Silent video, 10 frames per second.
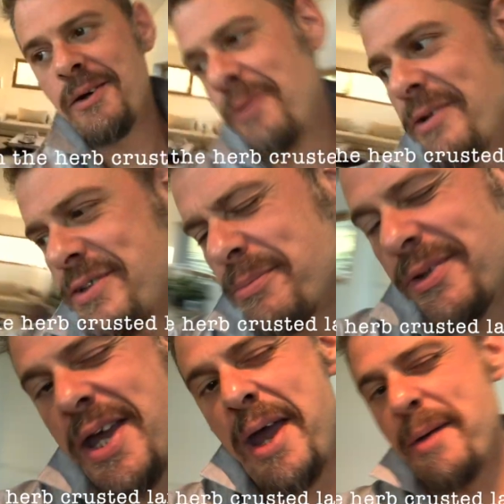With some
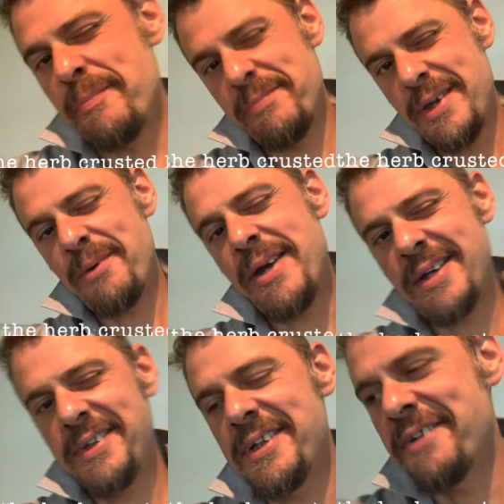lamb that we had
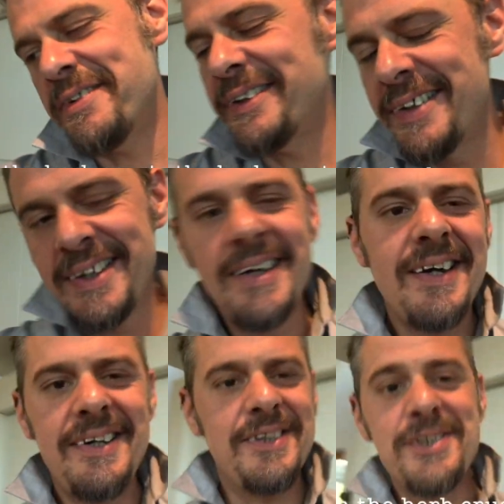in the oven.
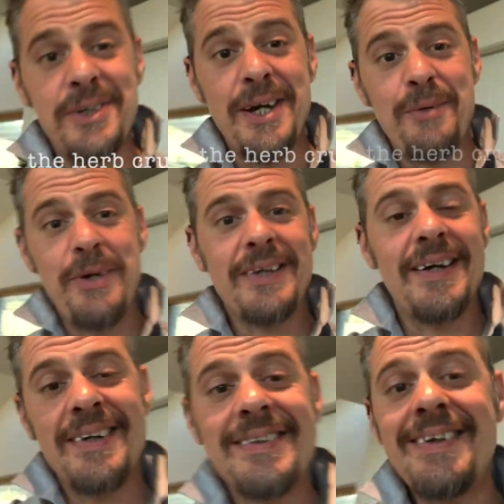I didn't show you how to make
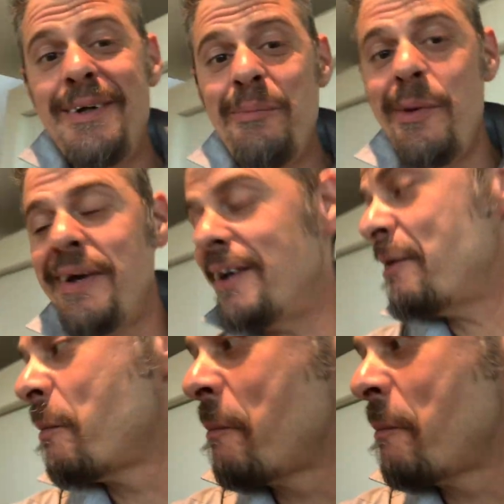that because I didn't make it.